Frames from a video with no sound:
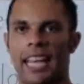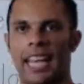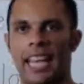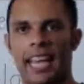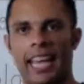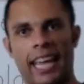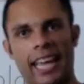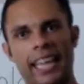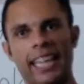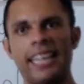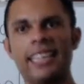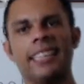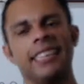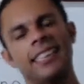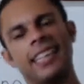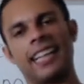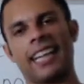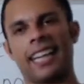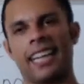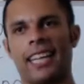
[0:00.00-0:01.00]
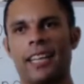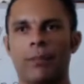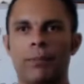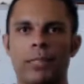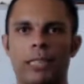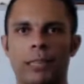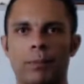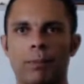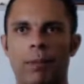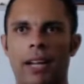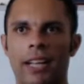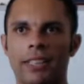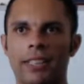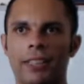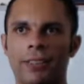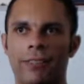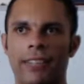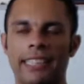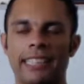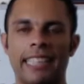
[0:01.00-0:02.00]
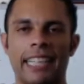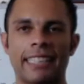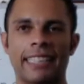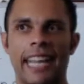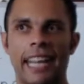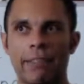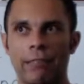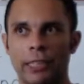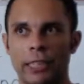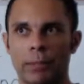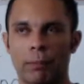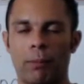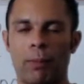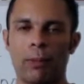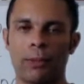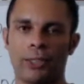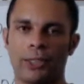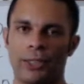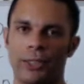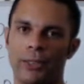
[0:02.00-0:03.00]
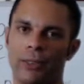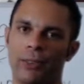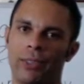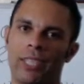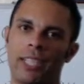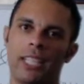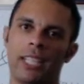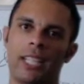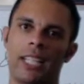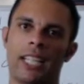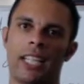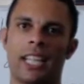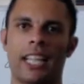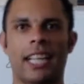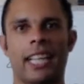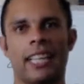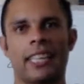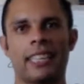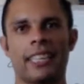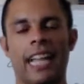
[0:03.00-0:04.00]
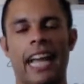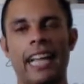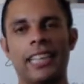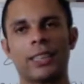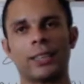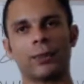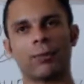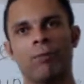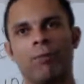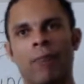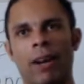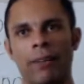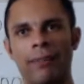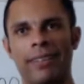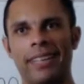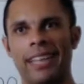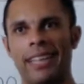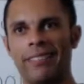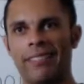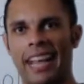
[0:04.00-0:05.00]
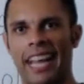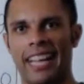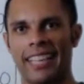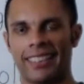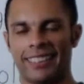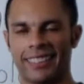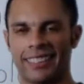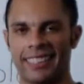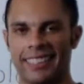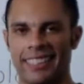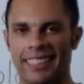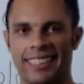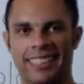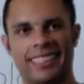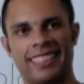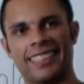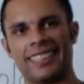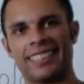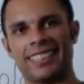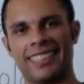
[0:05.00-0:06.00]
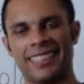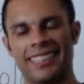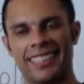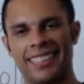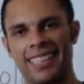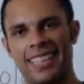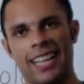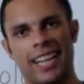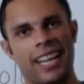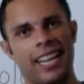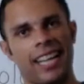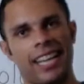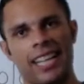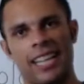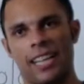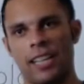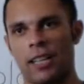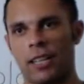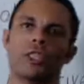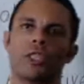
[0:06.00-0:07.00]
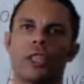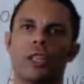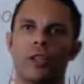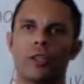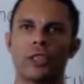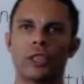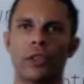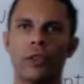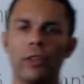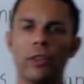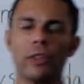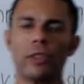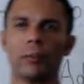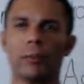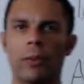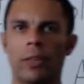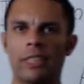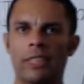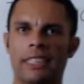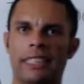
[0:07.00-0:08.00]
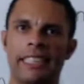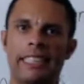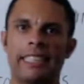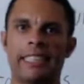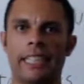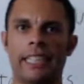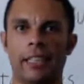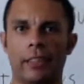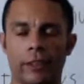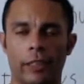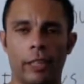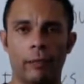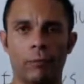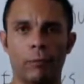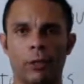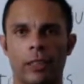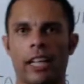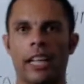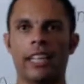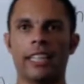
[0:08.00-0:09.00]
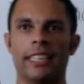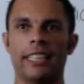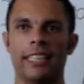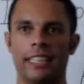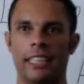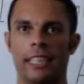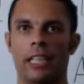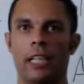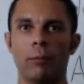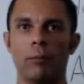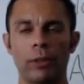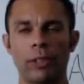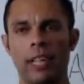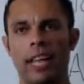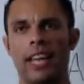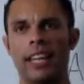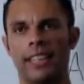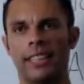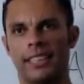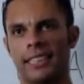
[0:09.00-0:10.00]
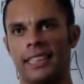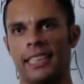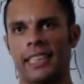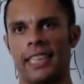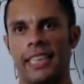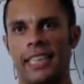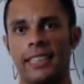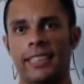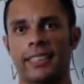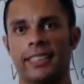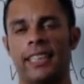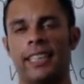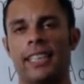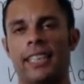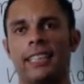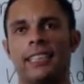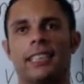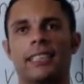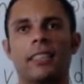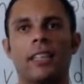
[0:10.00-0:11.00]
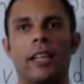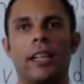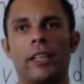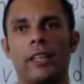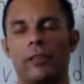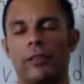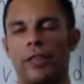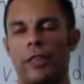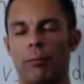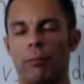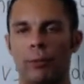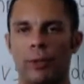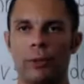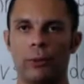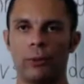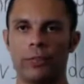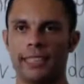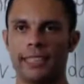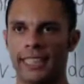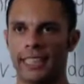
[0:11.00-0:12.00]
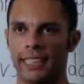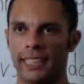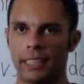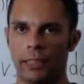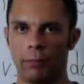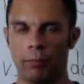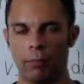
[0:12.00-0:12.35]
and it can respond to things that's not even supposed to. That's why we have allergies. So to go into more detail on immunology, immunology is the study of the immune system.